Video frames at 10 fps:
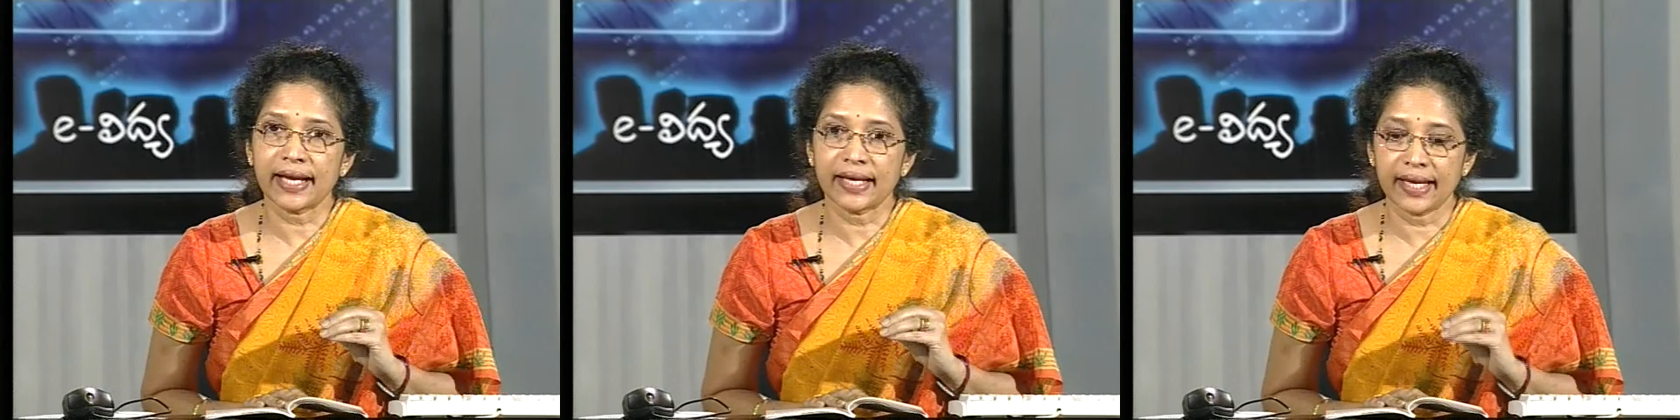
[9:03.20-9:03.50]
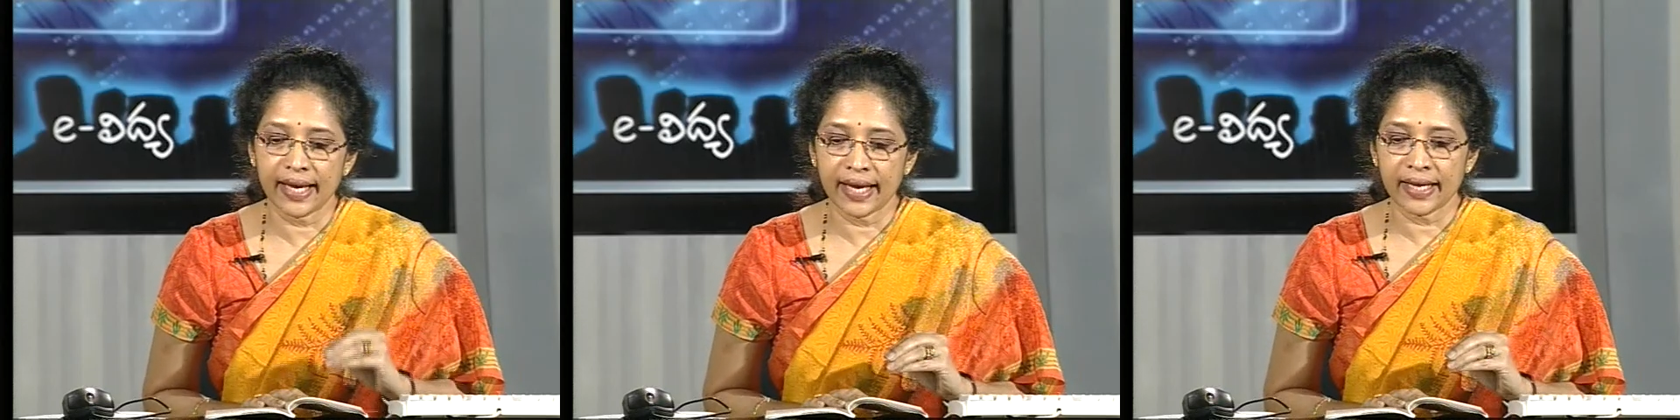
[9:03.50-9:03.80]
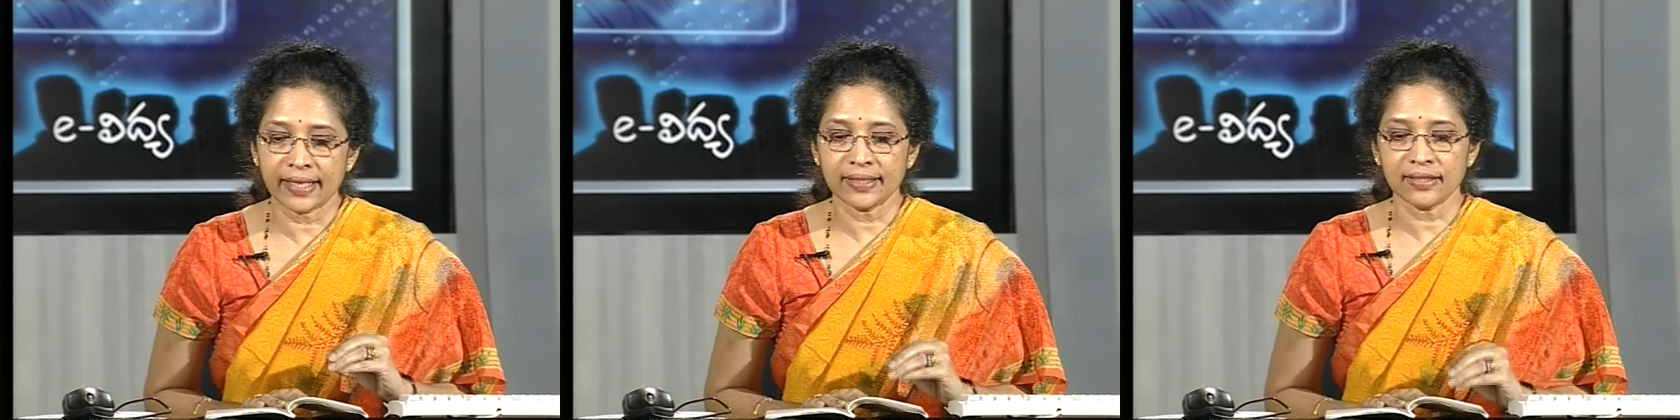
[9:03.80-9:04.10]

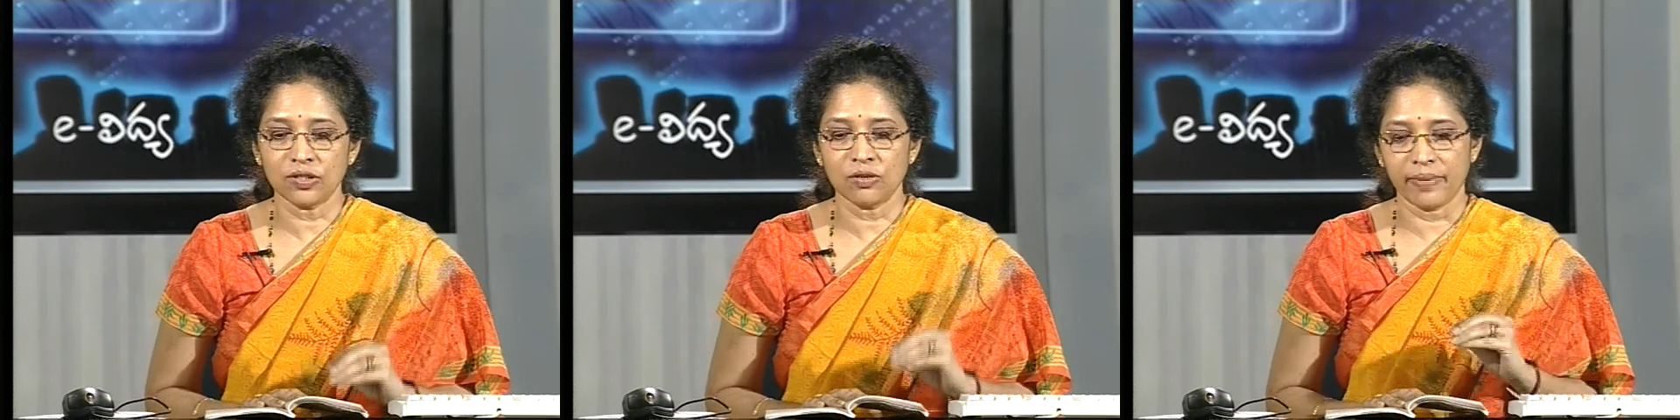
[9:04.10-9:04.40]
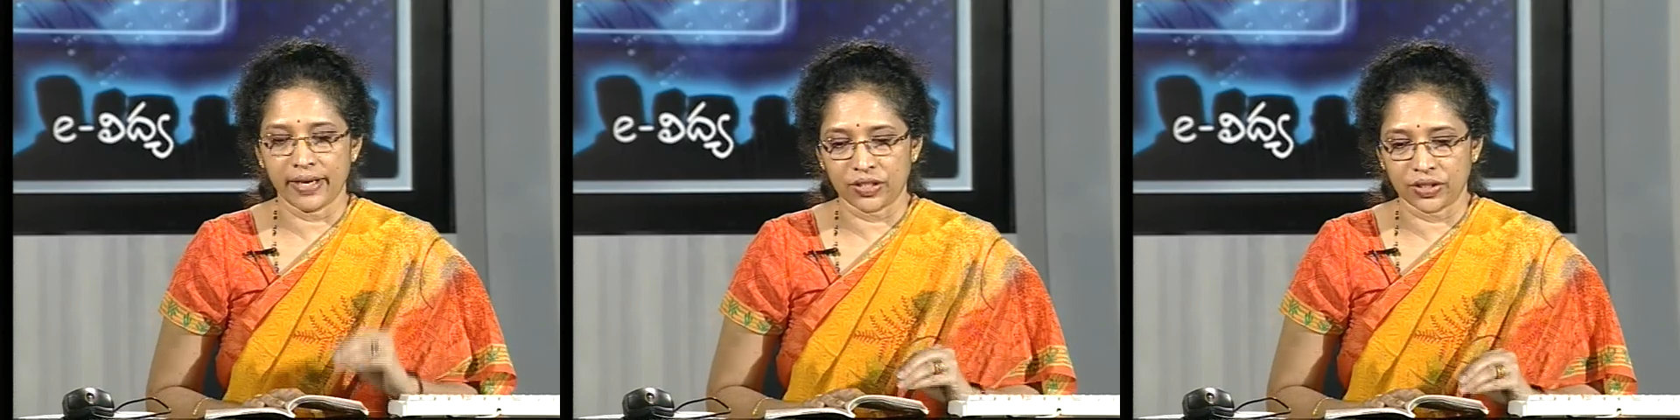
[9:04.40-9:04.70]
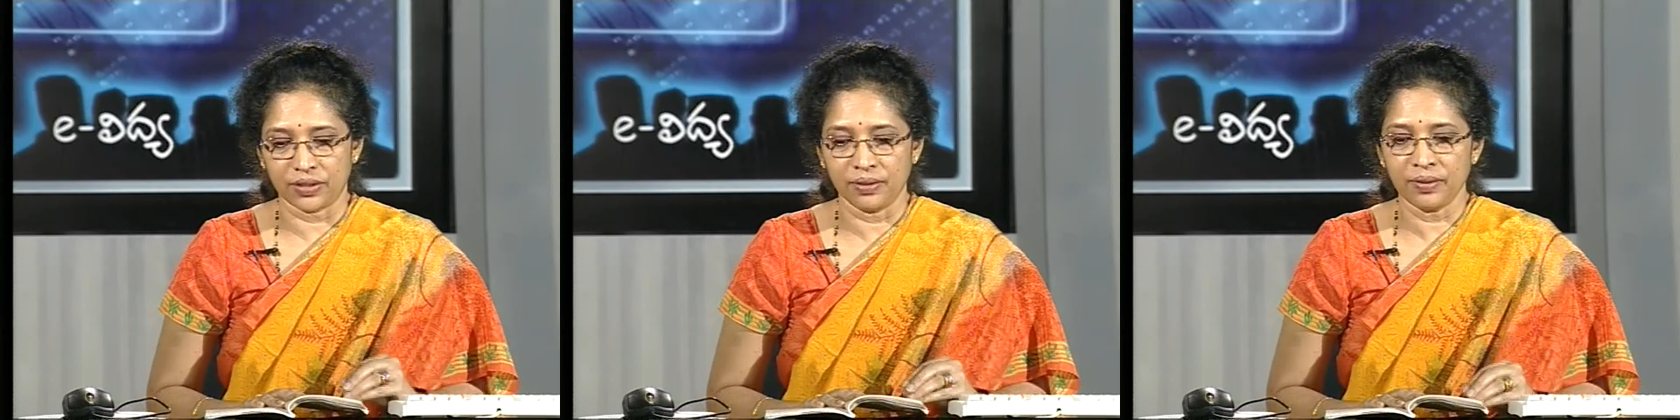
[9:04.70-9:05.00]
again to make
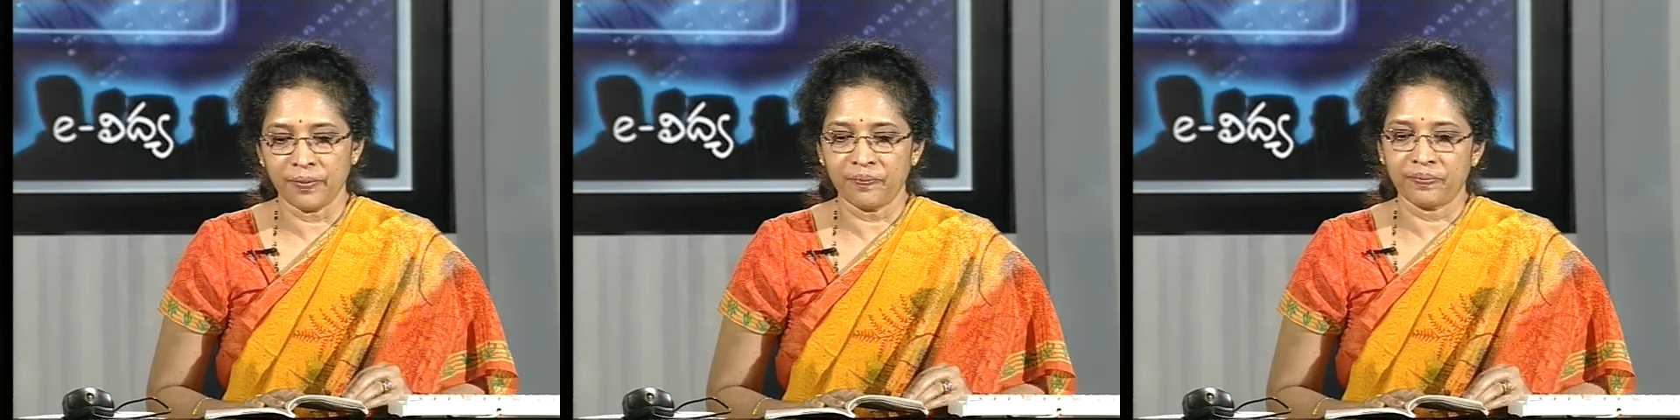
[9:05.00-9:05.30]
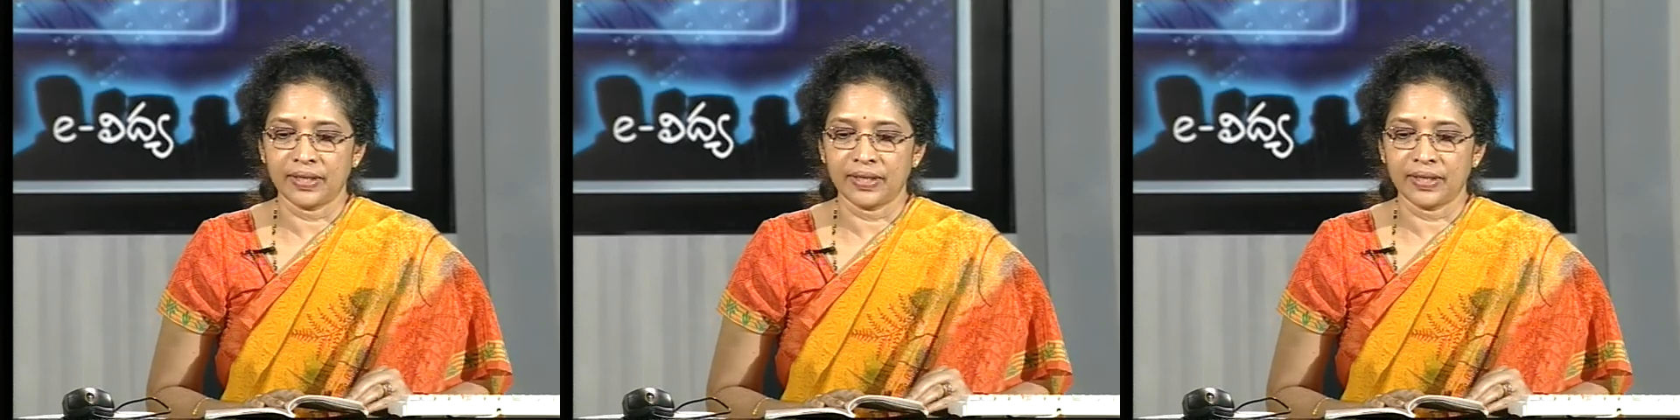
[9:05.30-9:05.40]
sure